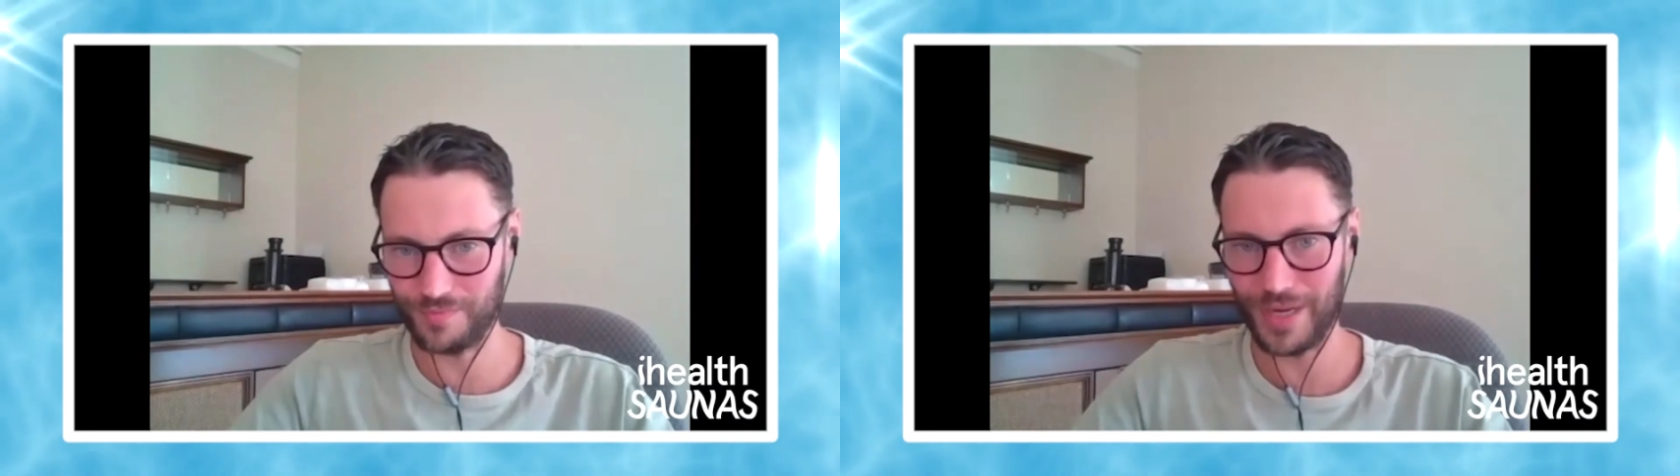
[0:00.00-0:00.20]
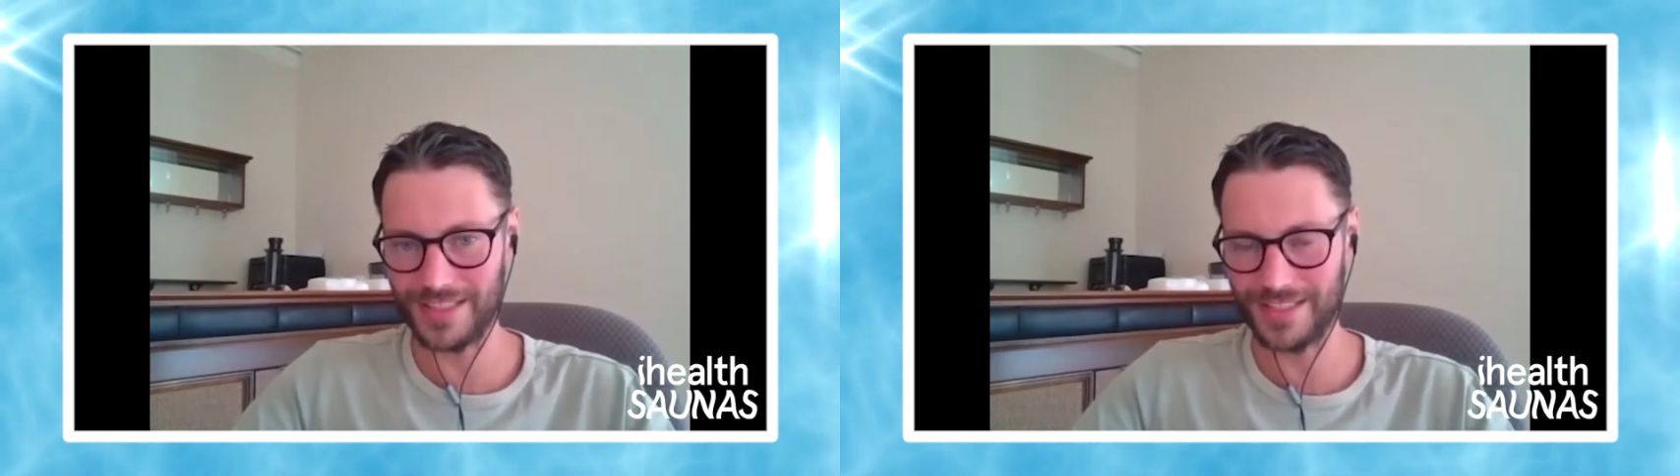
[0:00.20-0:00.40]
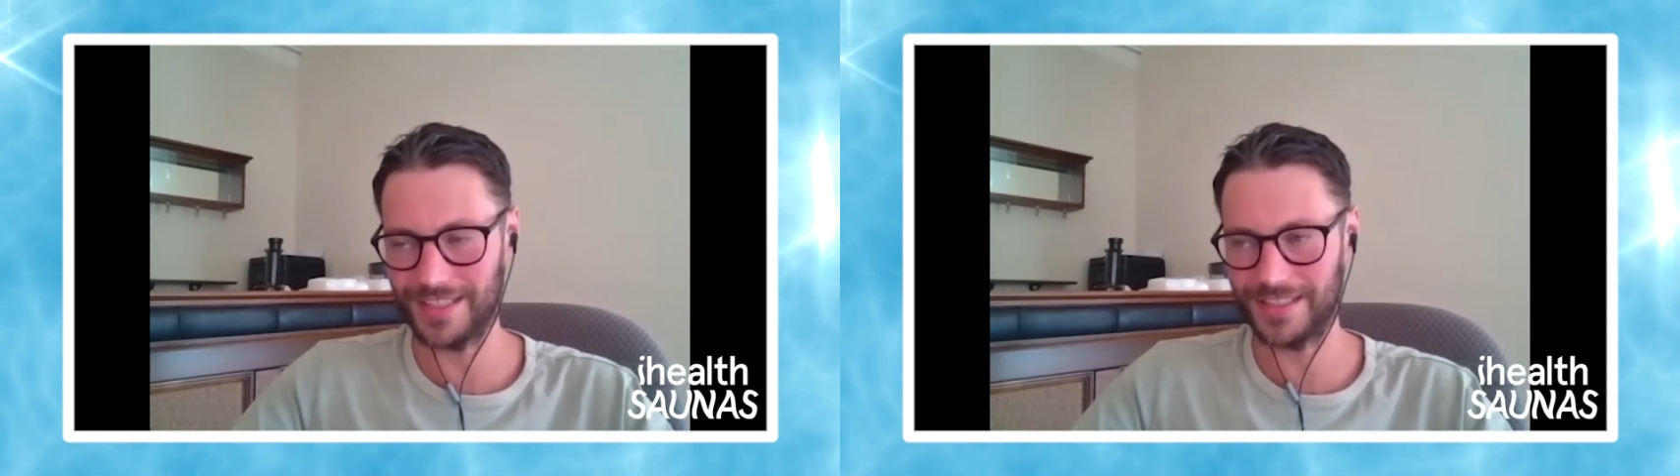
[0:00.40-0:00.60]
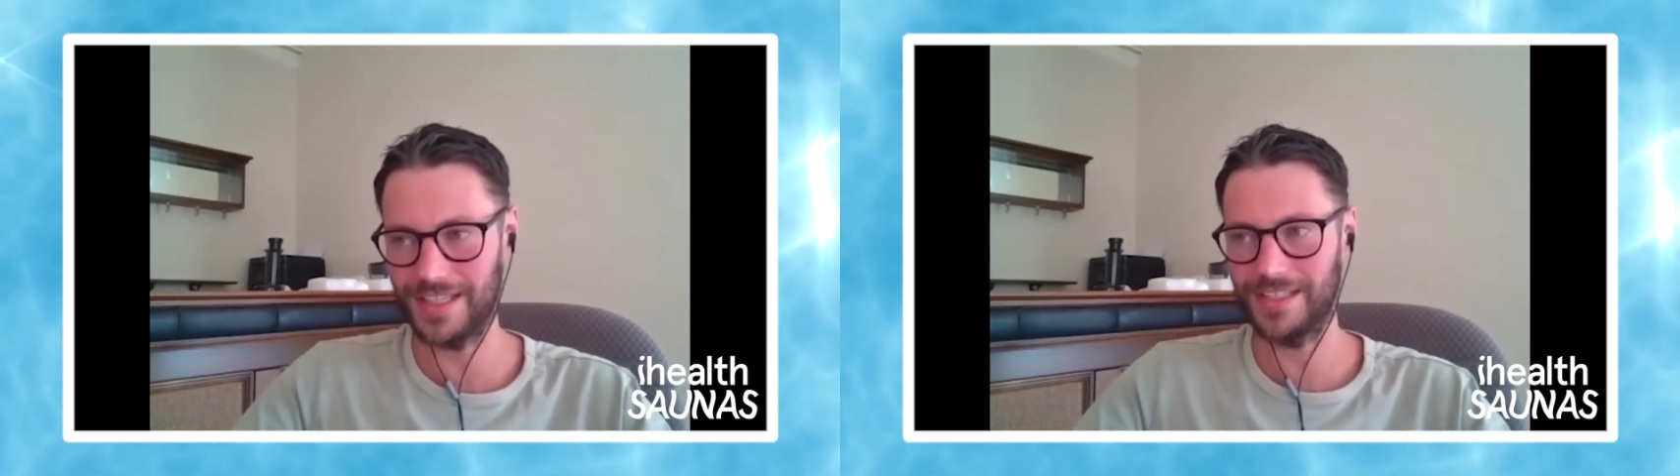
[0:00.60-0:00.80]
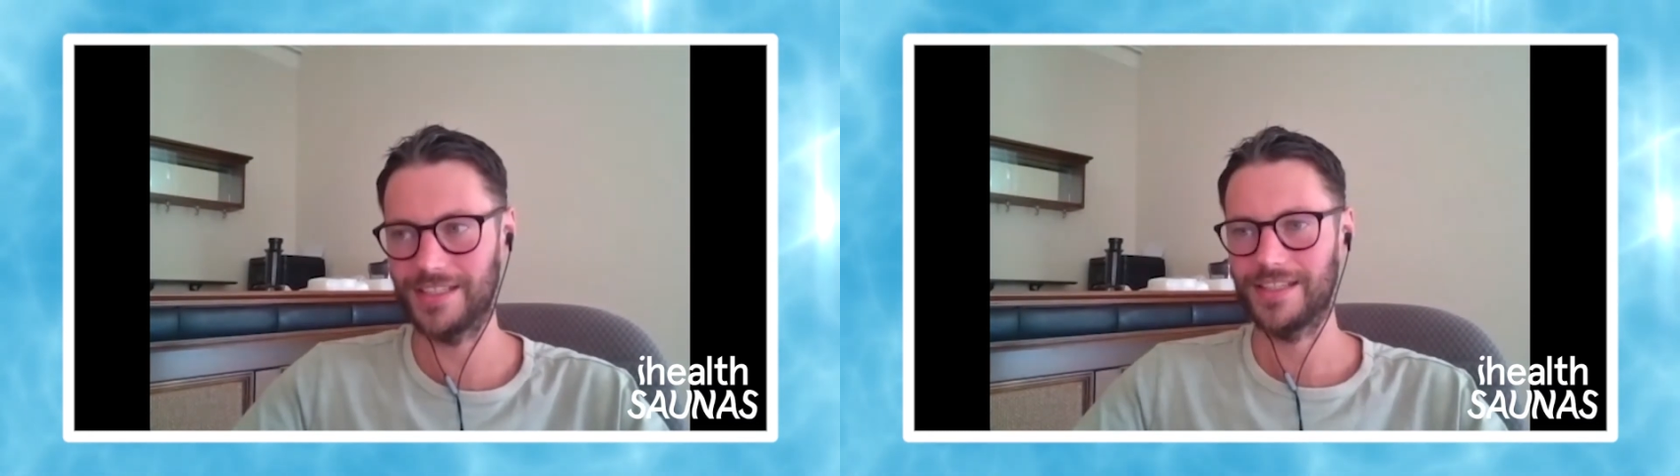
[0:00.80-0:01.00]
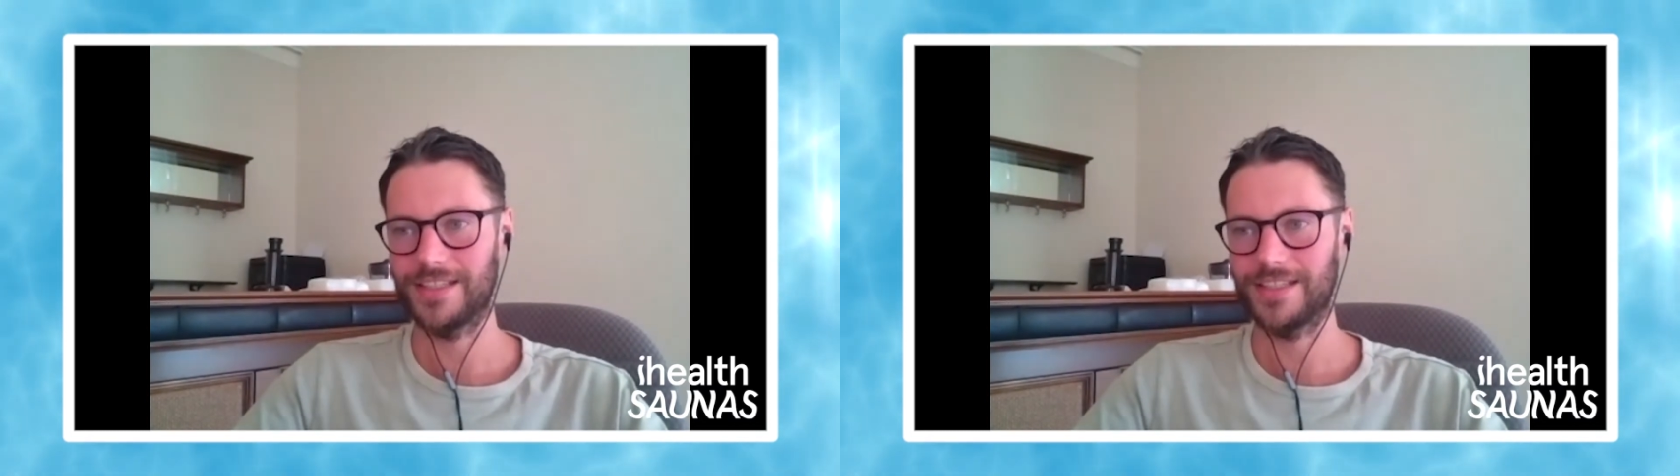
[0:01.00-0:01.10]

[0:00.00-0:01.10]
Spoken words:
place like that,